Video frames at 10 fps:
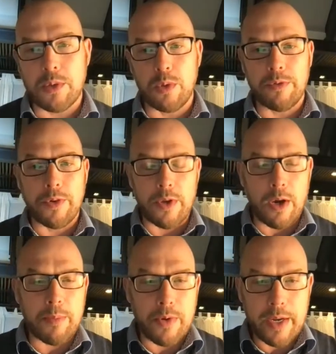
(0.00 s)
tool for the
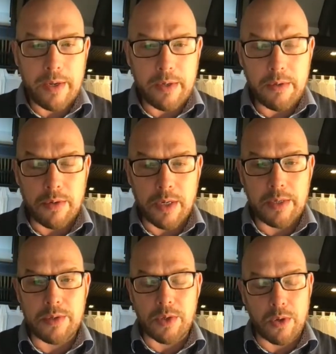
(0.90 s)
operator,
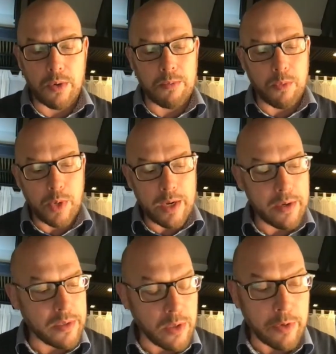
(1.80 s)
right? So we are
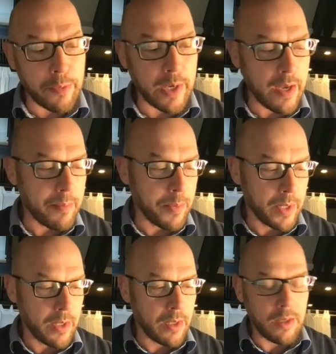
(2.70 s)
a software
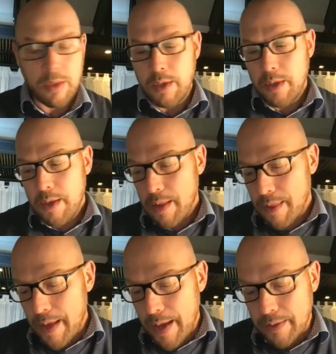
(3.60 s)
company
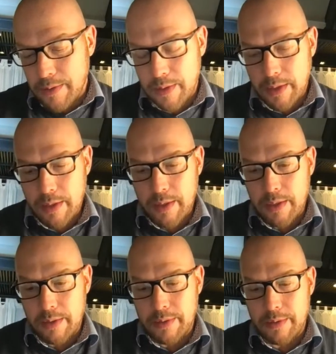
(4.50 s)
that
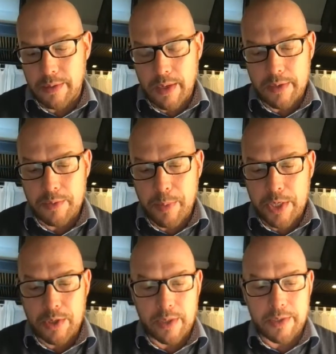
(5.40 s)
is a
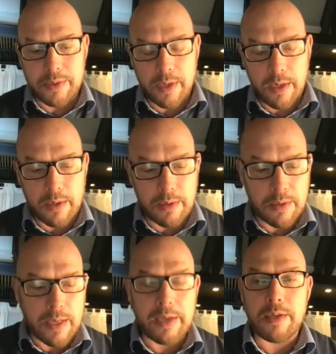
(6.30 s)
specialist in
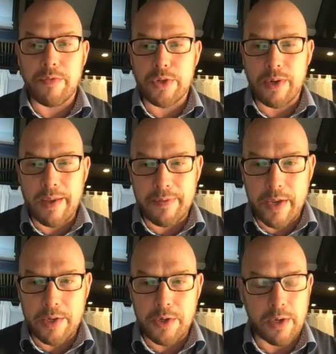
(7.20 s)
data
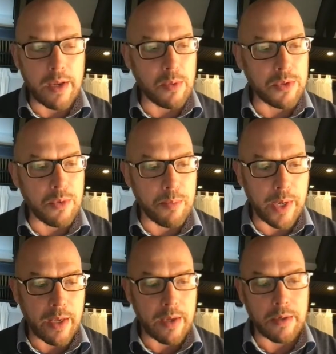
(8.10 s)
visualization and also
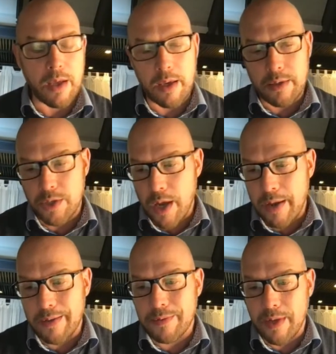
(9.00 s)
bringing
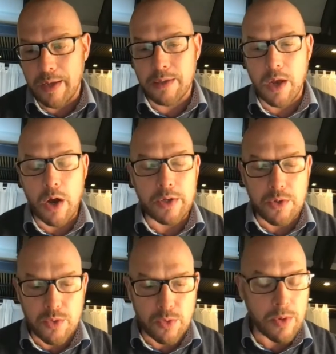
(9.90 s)
GIS data
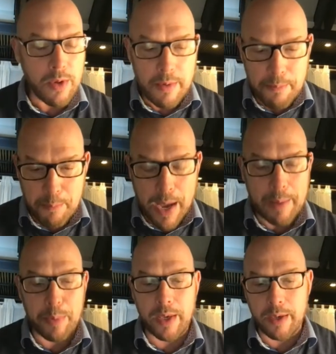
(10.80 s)
onto
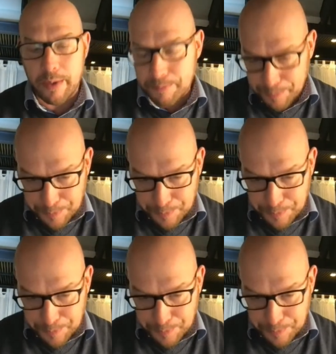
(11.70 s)
mapping.